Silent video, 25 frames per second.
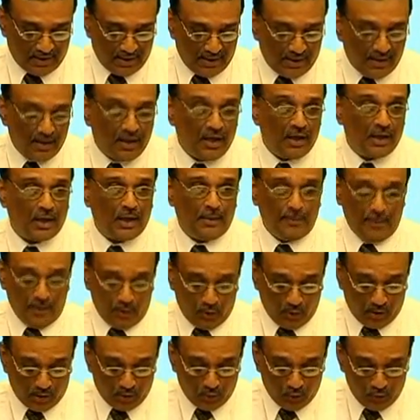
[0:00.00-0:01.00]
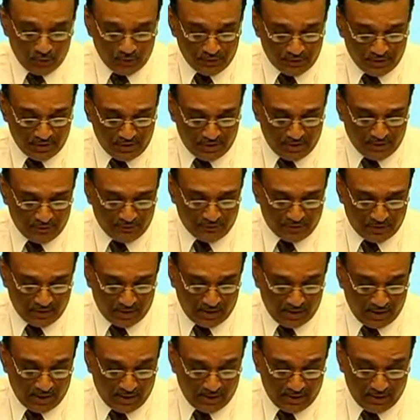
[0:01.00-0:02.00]
And coming to our own city of
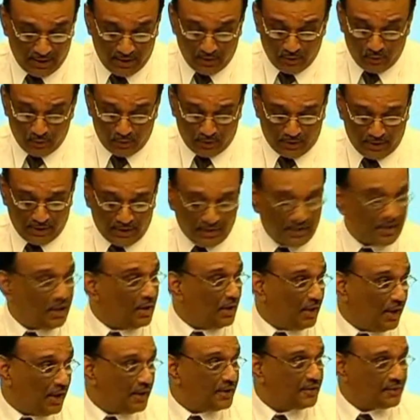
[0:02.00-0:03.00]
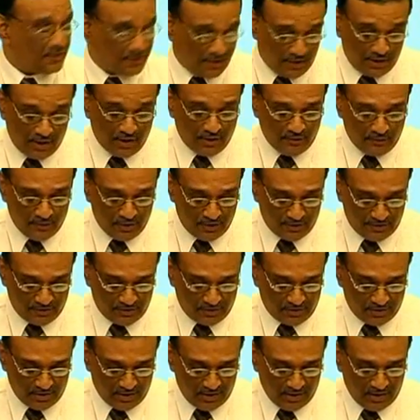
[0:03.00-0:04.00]
Chennai, he quoted, Chennai has 3
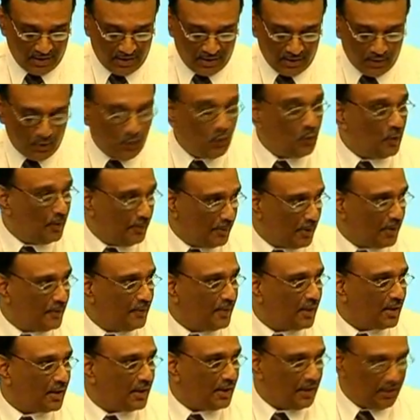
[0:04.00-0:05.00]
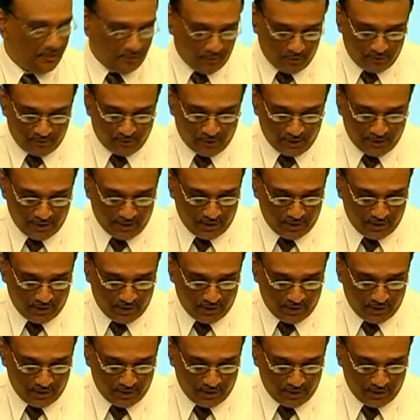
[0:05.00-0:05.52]
rivers, Coombe River running for 40